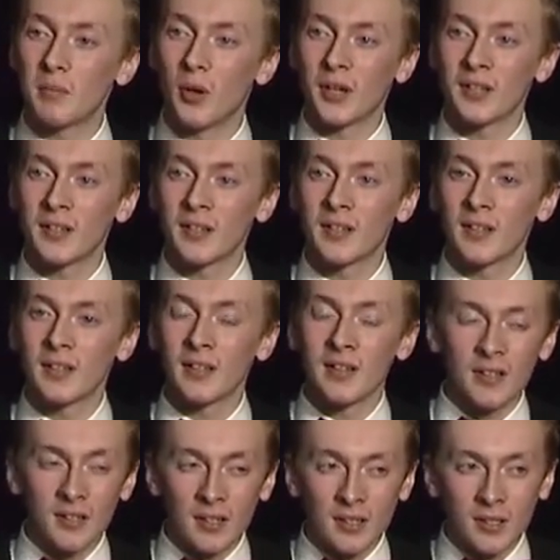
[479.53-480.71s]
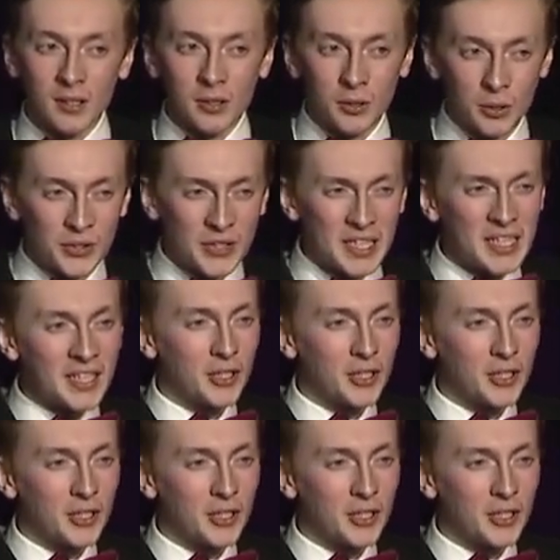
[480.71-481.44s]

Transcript: put, to see